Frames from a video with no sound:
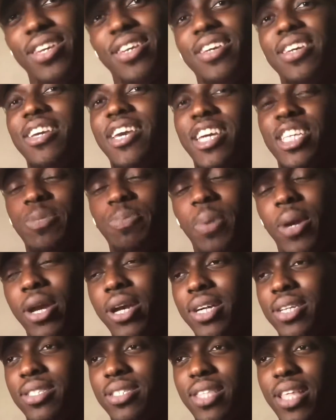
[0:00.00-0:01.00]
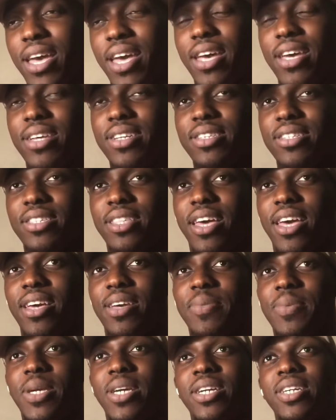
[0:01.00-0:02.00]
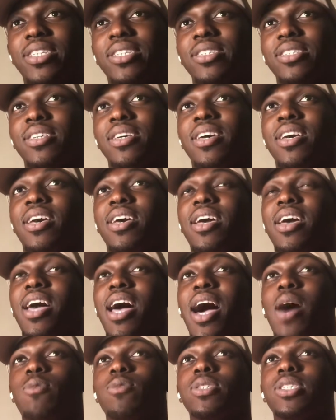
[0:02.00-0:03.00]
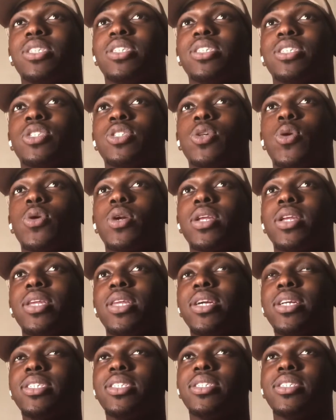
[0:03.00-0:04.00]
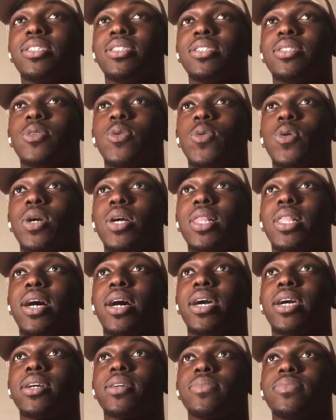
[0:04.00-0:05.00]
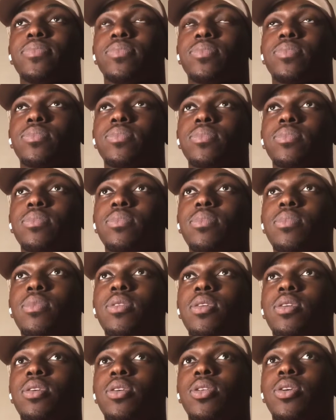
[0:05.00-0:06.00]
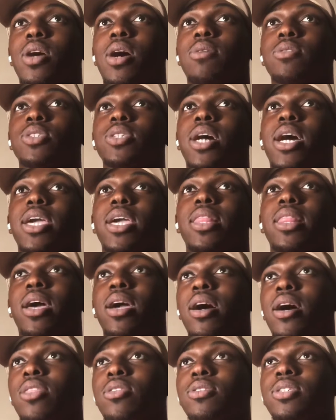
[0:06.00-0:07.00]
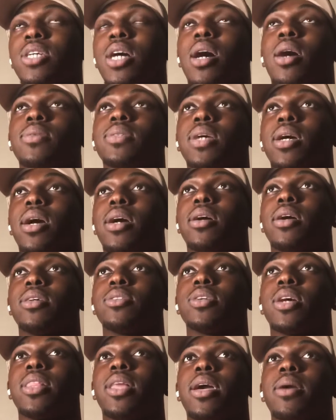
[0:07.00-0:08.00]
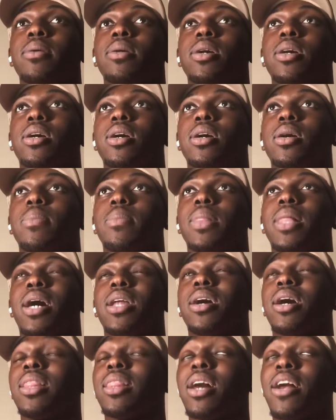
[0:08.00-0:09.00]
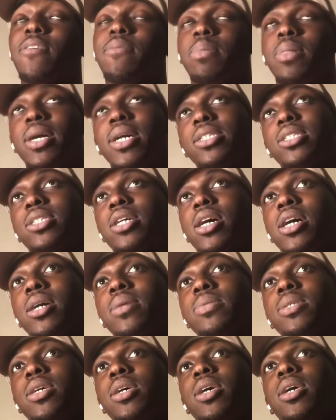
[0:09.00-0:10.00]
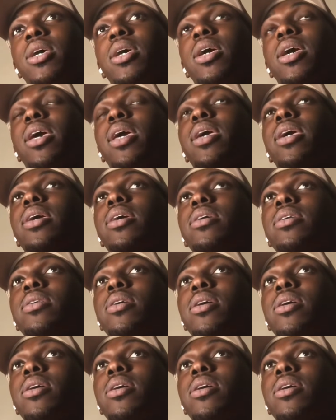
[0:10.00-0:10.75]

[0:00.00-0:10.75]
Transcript: experience? Because I was just so conditioned to where, like, I would try to get like other jobs. Like I tried like a lot of plant jobs, and